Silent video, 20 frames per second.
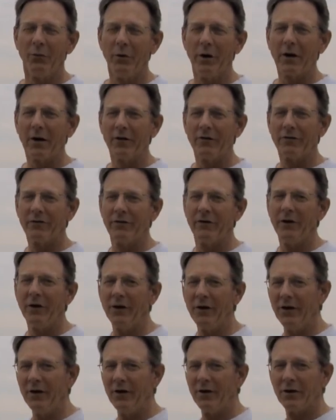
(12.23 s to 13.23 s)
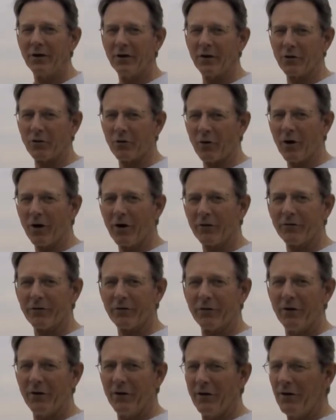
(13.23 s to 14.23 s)
we can see
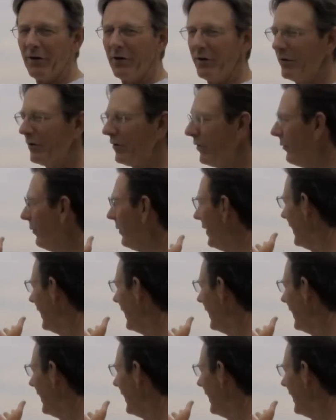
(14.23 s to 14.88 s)
across the